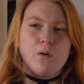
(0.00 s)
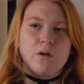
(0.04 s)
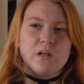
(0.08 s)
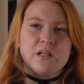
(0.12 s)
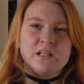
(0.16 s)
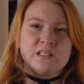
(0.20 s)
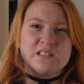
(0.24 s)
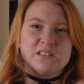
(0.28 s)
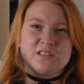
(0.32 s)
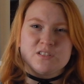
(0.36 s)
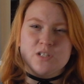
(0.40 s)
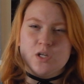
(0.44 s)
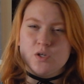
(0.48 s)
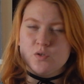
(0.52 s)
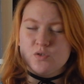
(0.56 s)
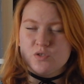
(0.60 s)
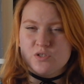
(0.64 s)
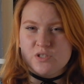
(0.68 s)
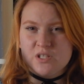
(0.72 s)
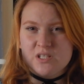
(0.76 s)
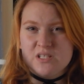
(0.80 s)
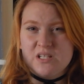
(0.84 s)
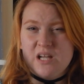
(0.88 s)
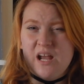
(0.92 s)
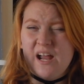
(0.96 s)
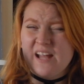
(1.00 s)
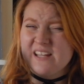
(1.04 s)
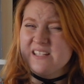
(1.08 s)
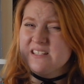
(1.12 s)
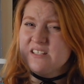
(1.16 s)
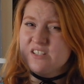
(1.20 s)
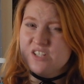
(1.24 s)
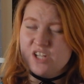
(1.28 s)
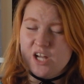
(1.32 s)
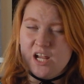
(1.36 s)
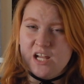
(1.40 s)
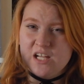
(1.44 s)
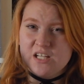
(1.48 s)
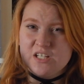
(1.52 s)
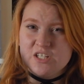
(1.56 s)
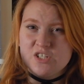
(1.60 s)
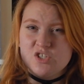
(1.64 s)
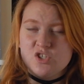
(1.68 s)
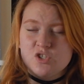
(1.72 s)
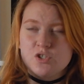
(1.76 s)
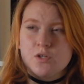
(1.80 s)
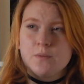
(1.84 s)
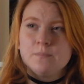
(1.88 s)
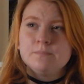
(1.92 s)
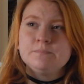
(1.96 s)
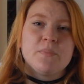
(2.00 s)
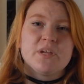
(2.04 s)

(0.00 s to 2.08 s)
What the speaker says: his dosage has changed